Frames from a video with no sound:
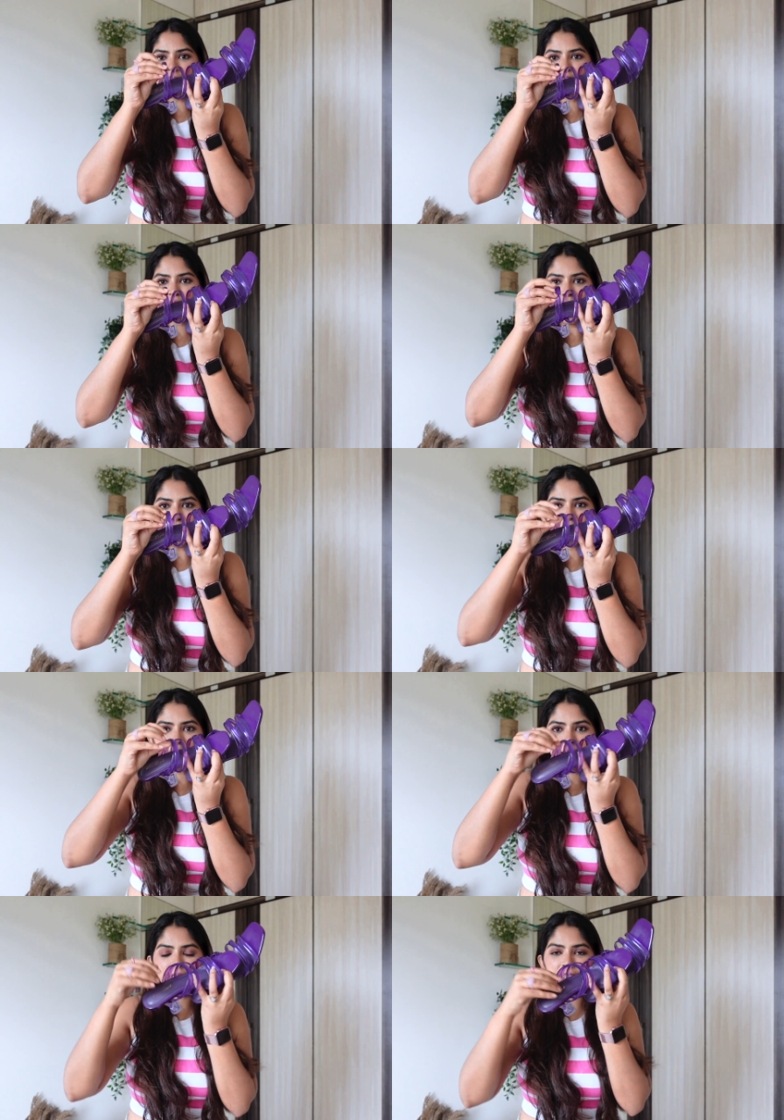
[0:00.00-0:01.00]

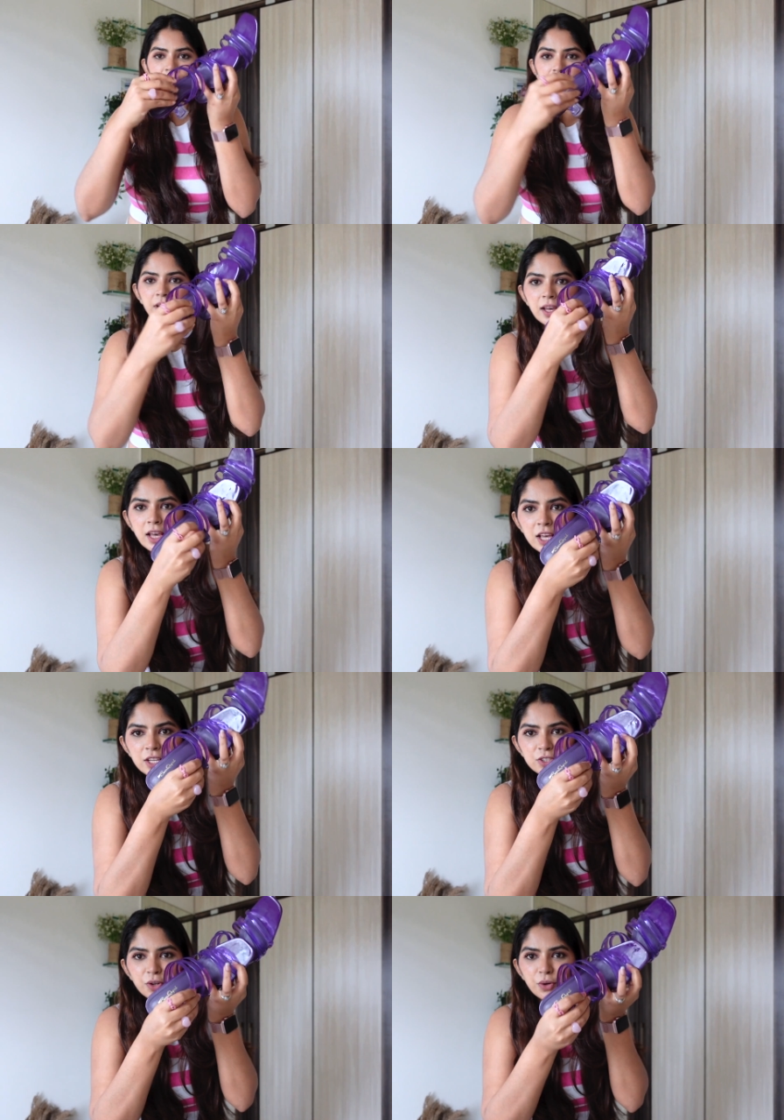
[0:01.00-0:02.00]
straps here.
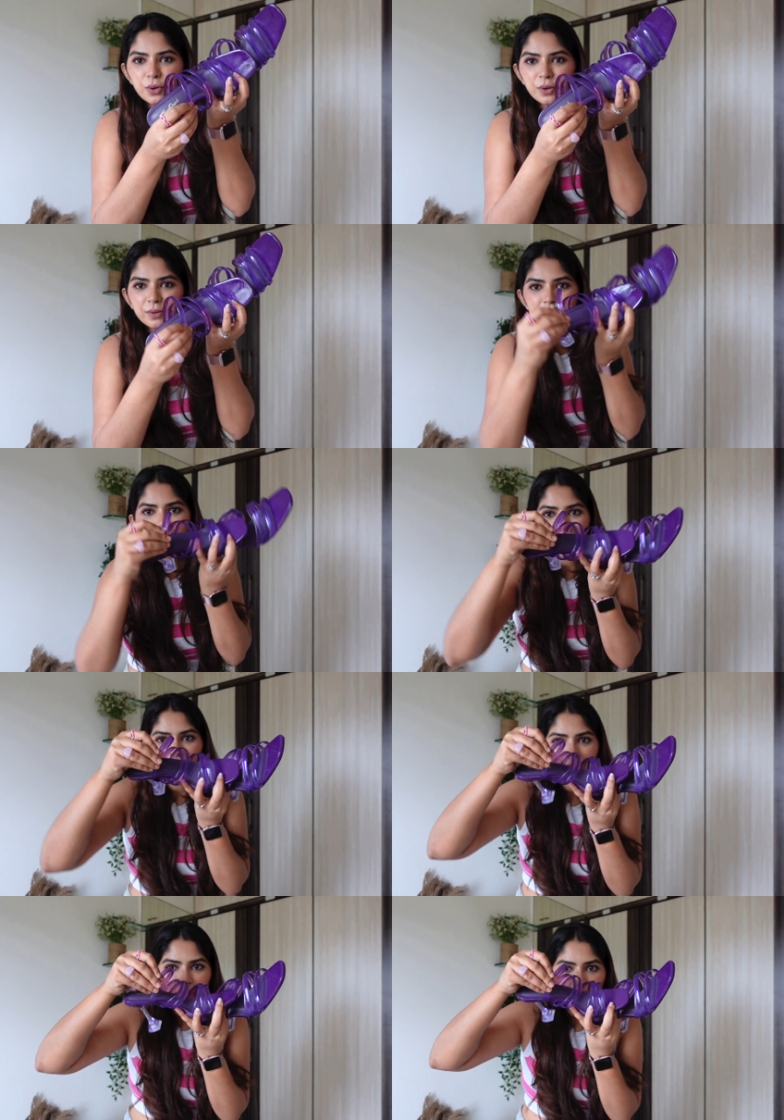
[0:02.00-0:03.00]
So
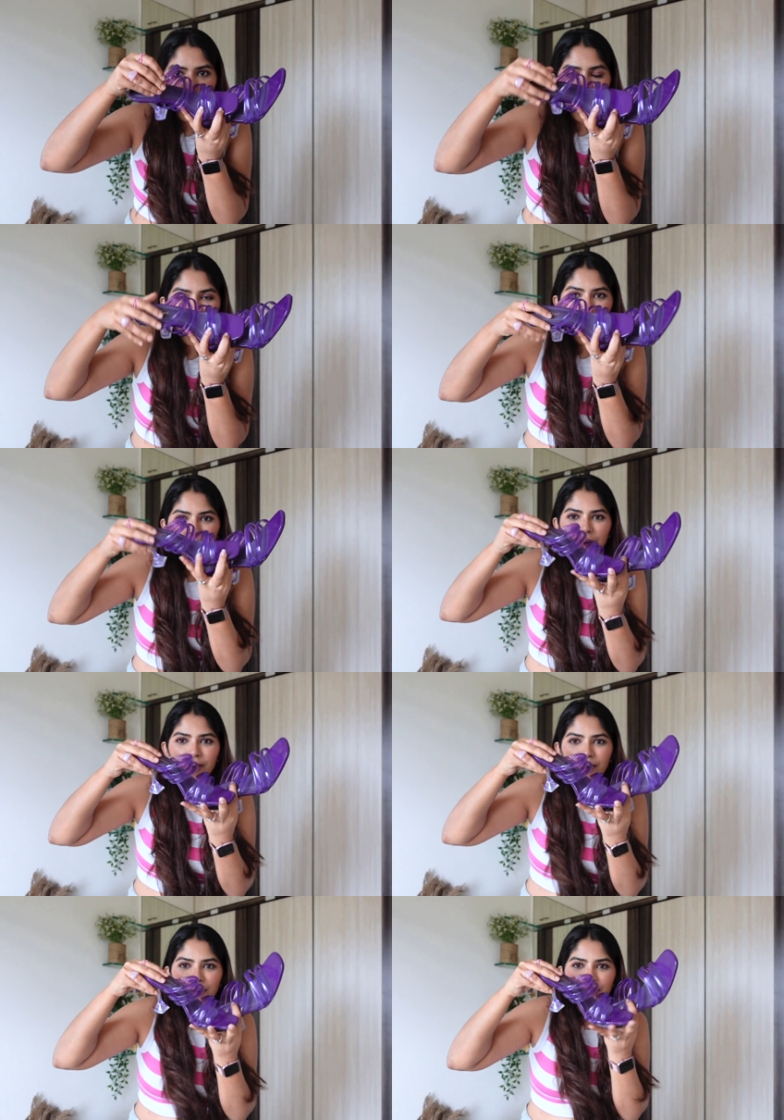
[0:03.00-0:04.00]
I hope
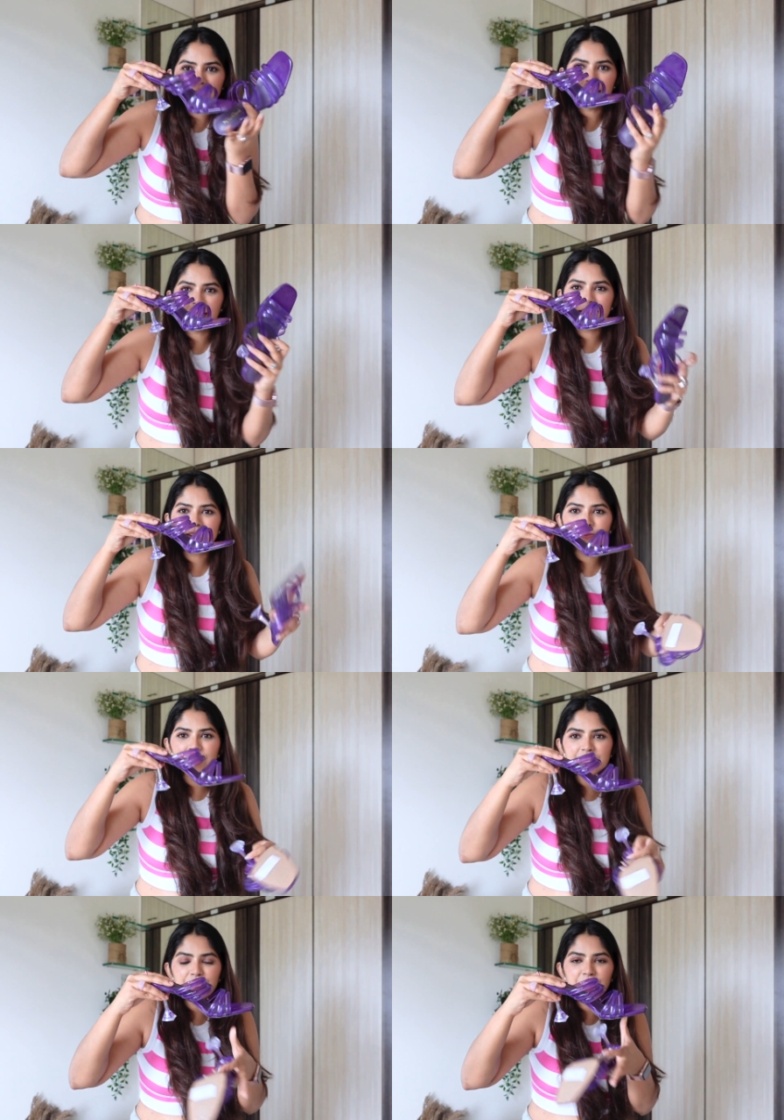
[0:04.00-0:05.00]
it's
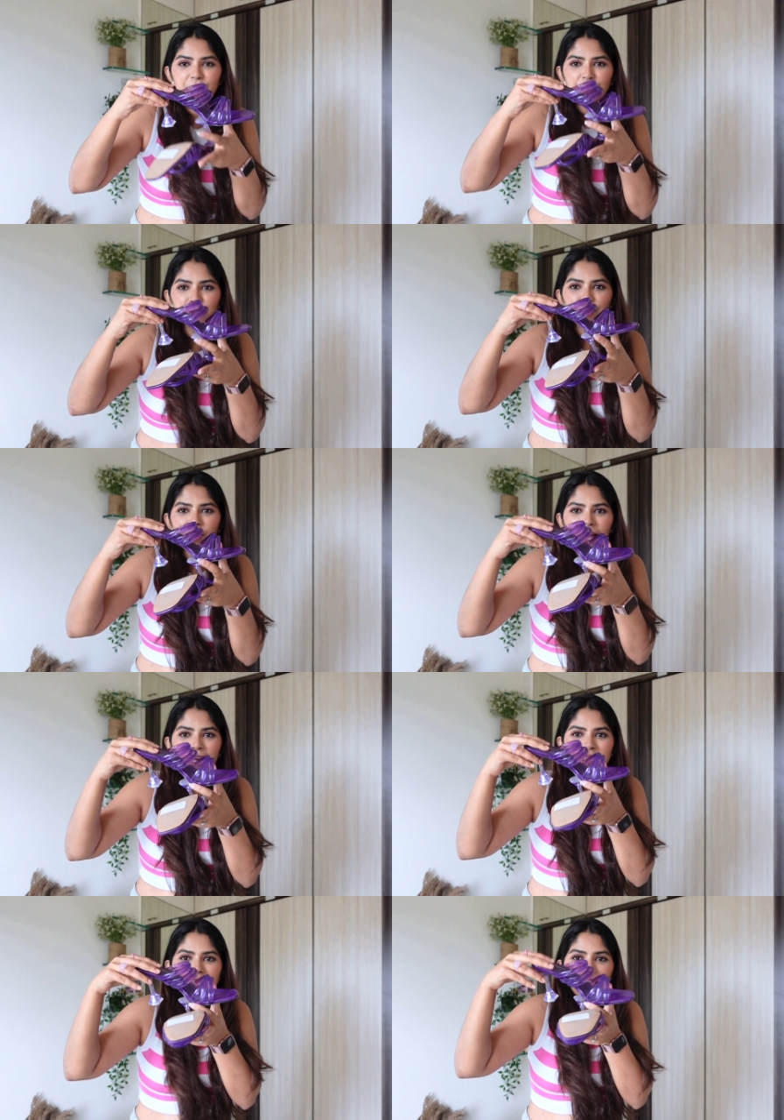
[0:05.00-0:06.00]
visible for you
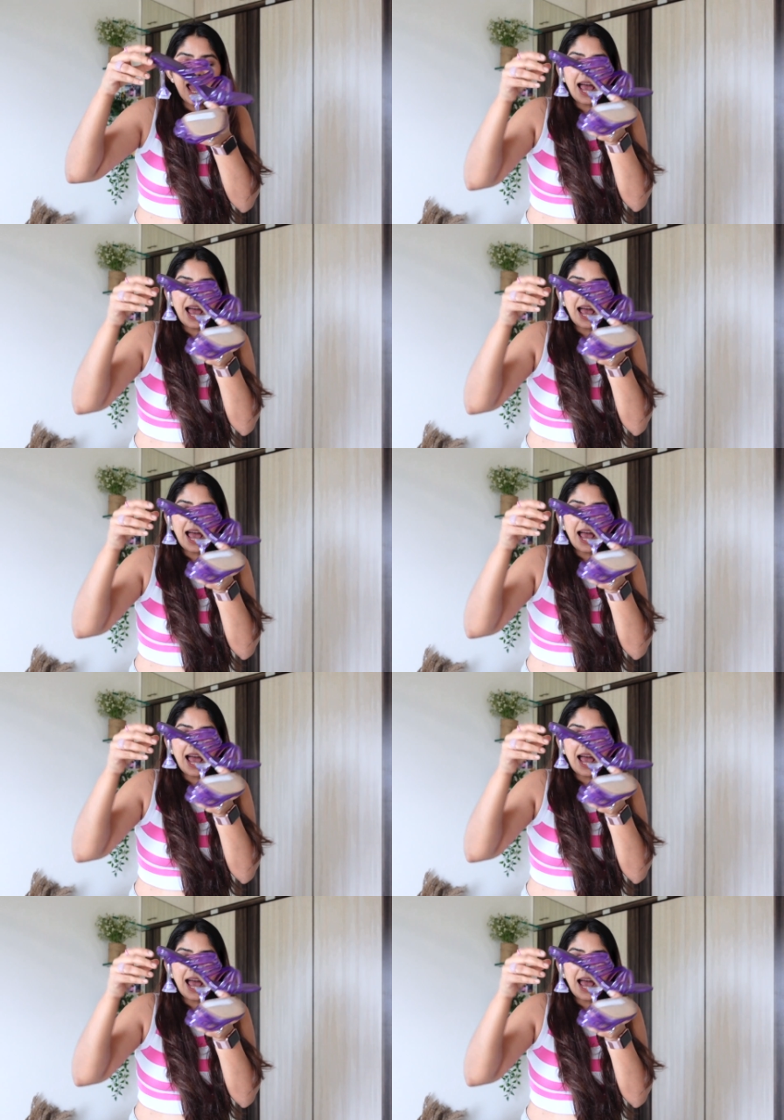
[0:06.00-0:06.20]
guys.